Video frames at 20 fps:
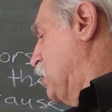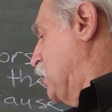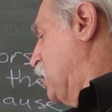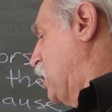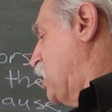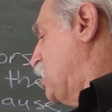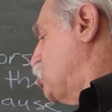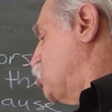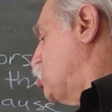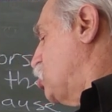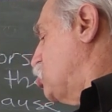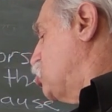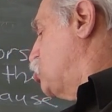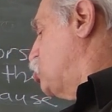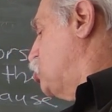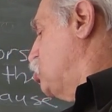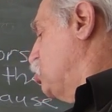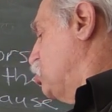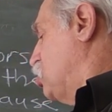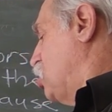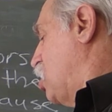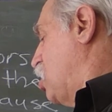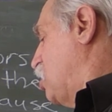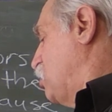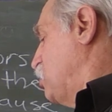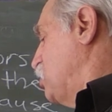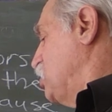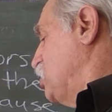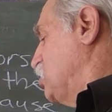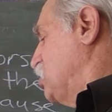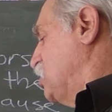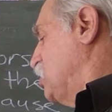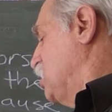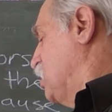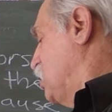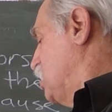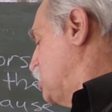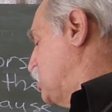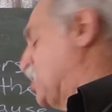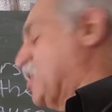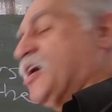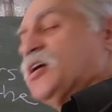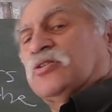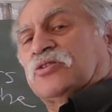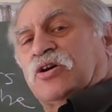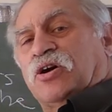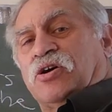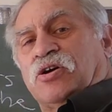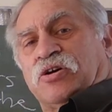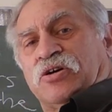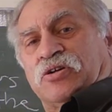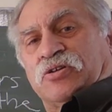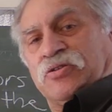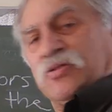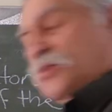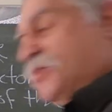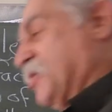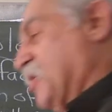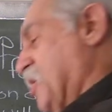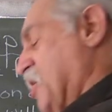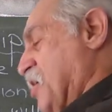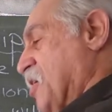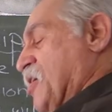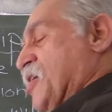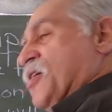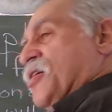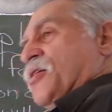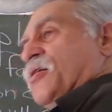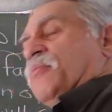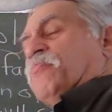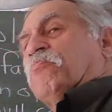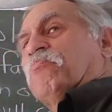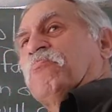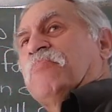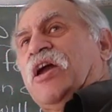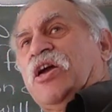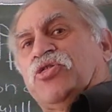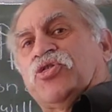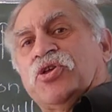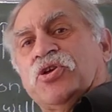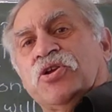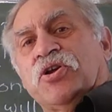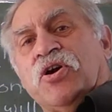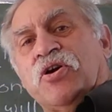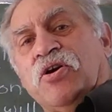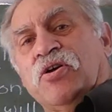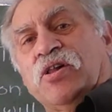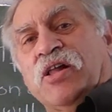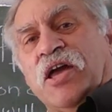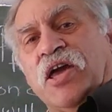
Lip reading: and it's got 2 carbons, it's an alcohol, methanol,